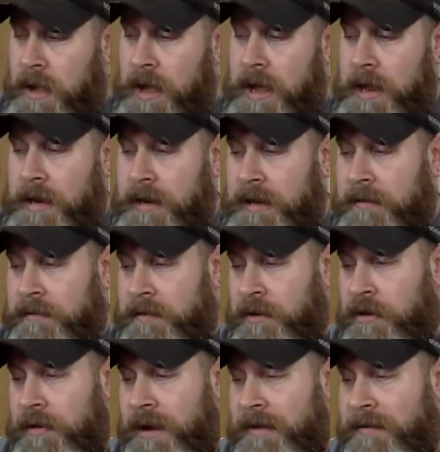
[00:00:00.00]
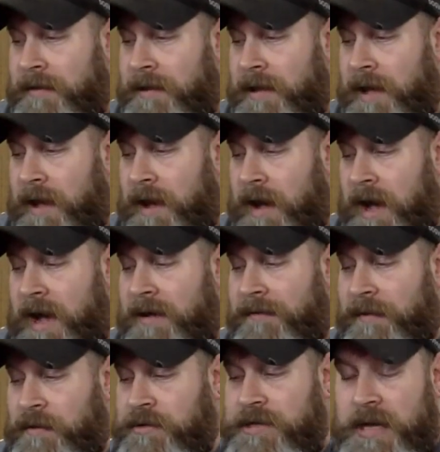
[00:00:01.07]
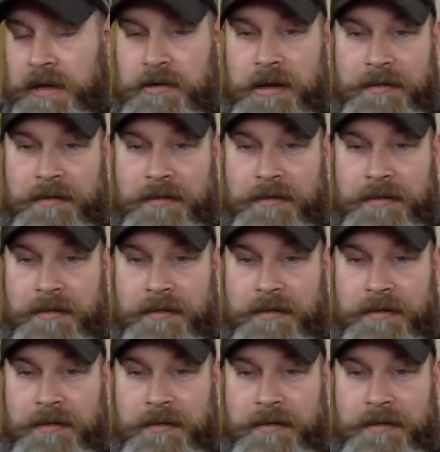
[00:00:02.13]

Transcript: And it's the crazy iPhone 10.